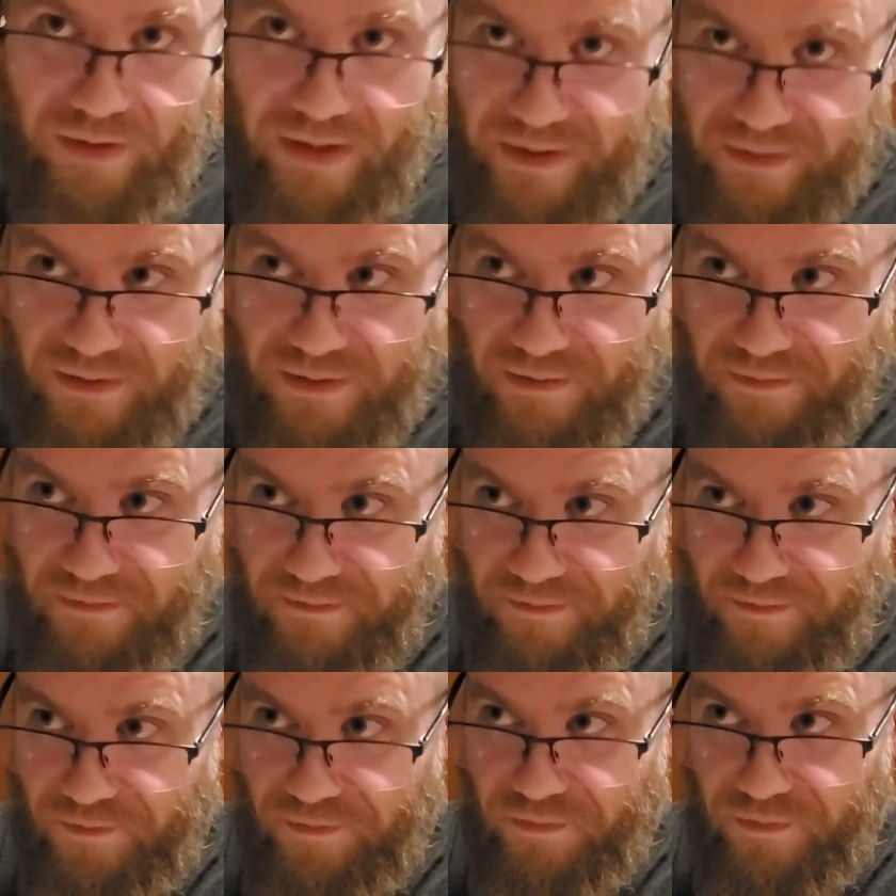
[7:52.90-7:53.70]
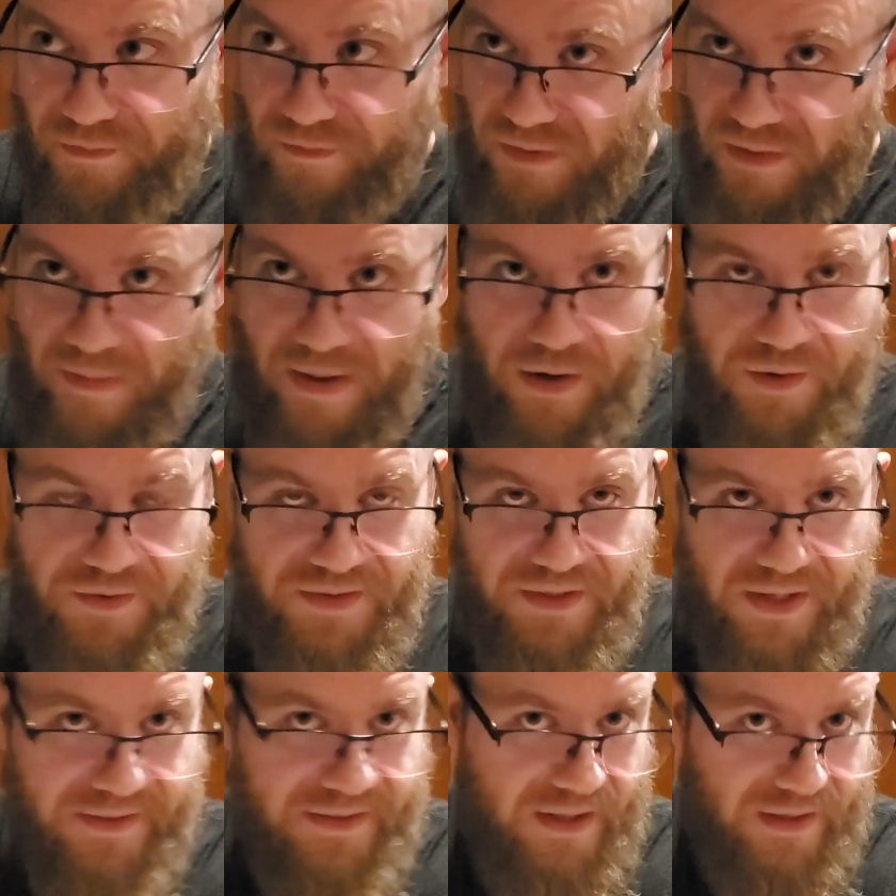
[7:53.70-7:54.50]
like the tomato
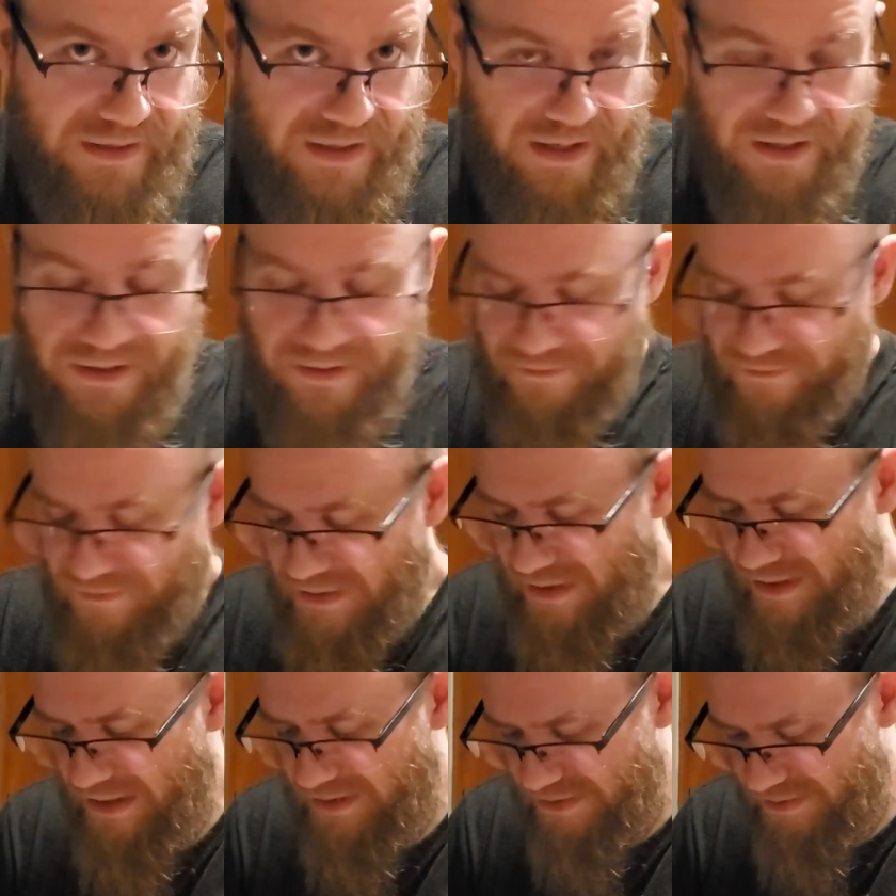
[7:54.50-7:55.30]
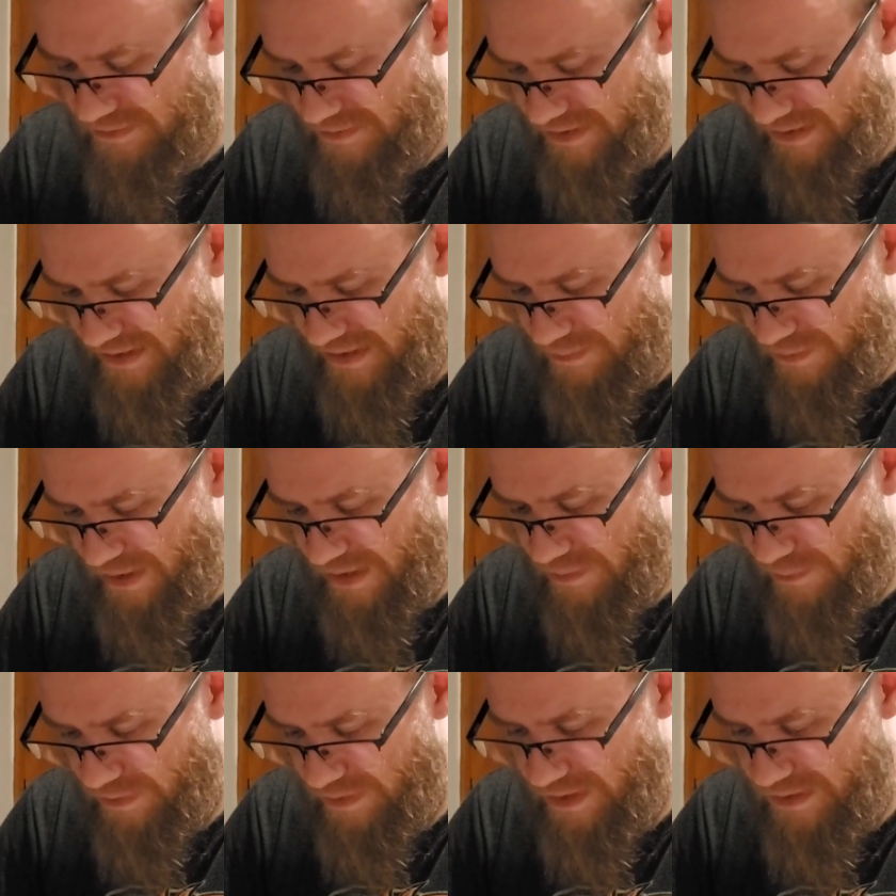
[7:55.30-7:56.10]
sauce on there. That seems
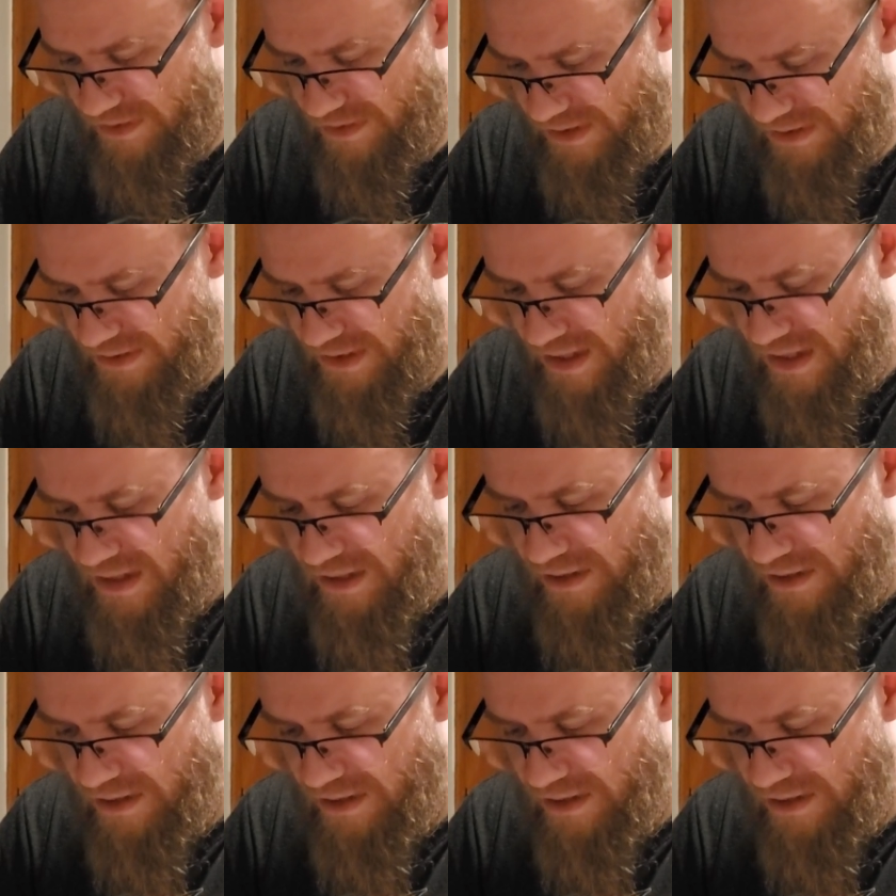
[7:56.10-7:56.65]
like what this is.